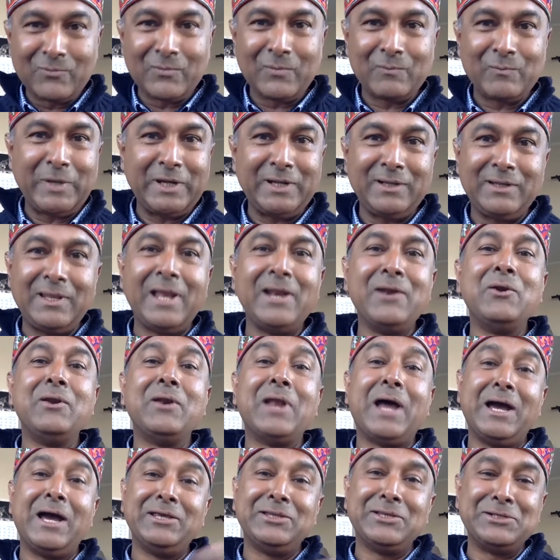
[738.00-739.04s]
But then
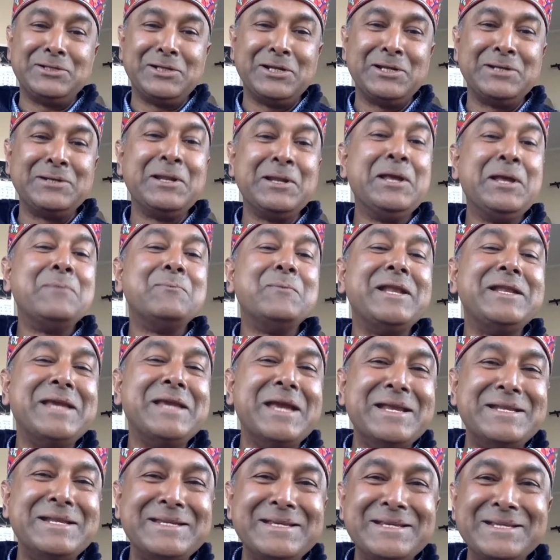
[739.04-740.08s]
neither did
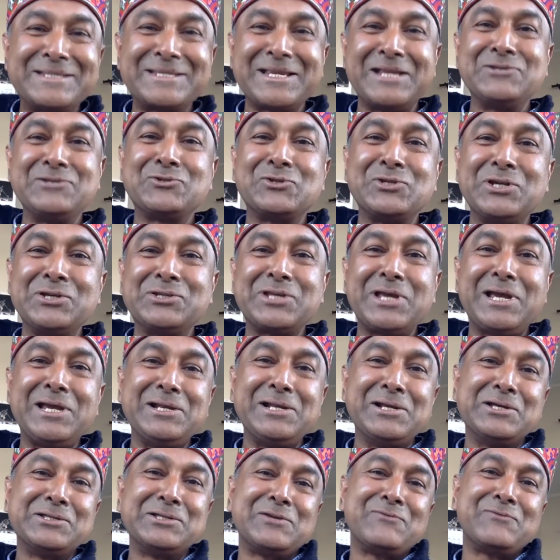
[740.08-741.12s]
many 18th century
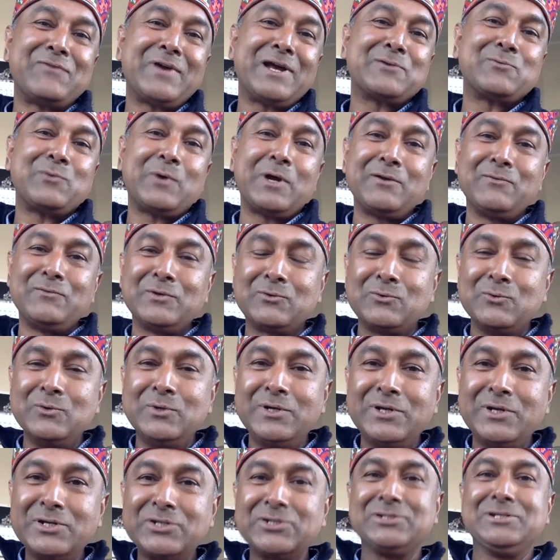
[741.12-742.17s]
sailors. In fact, one of the
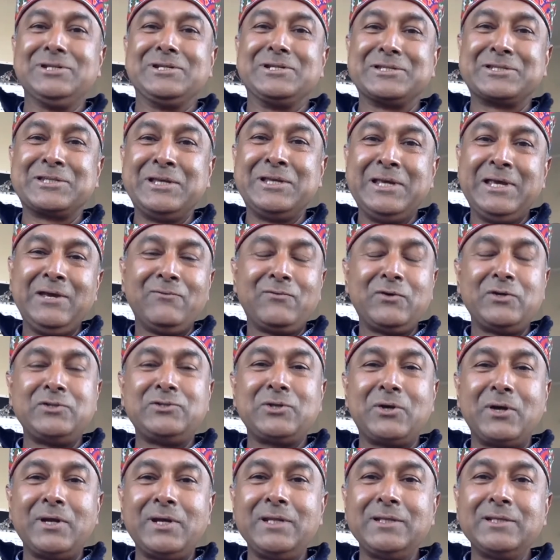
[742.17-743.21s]
conditions for
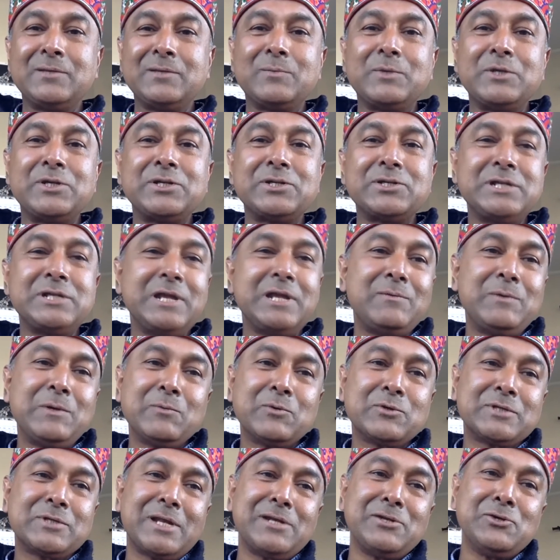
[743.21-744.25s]
joining the British Navy
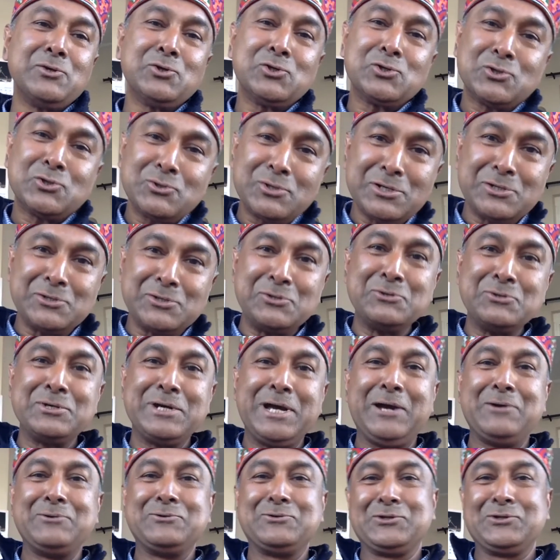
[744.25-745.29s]
was that you shouldn't know
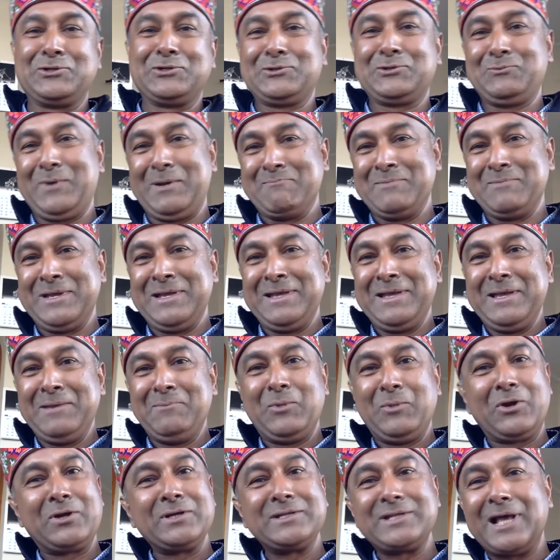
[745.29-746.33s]
how to swim,
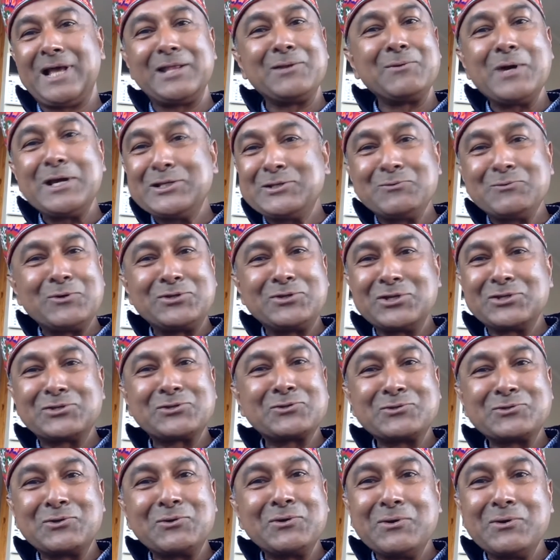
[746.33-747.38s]
because otherwise you would just
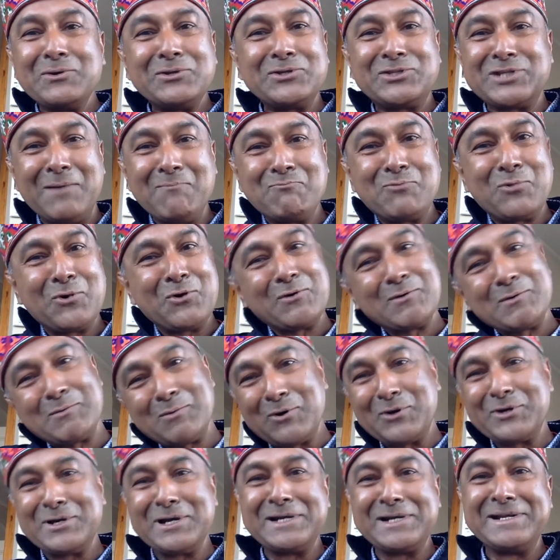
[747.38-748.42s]
jump
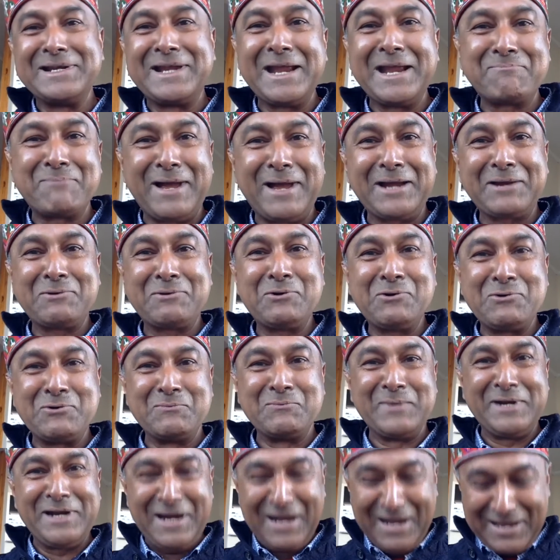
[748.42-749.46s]
overboard and get back
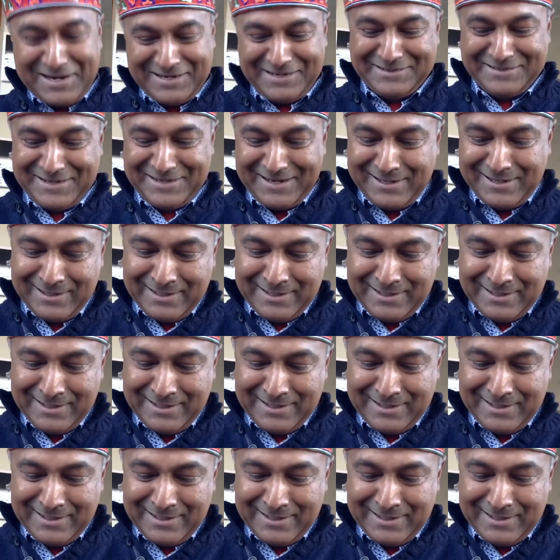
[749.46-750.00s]
home in a hurry, right?